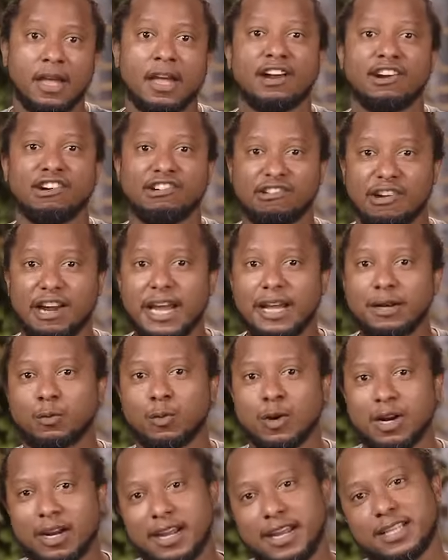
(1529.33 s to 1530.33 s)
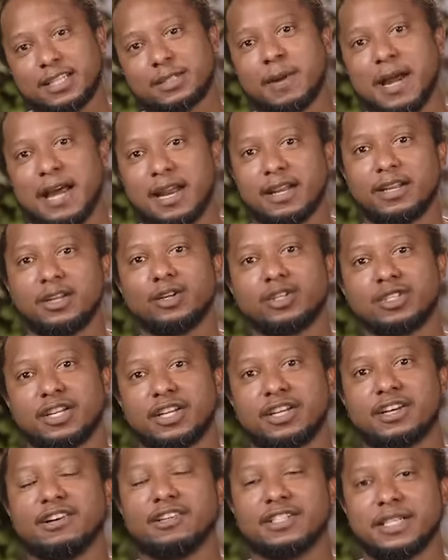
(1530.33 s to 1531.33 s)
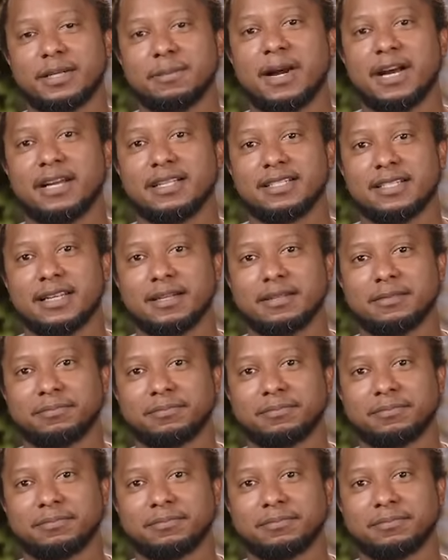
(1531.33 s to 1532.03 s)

Great work expanding your security mindset.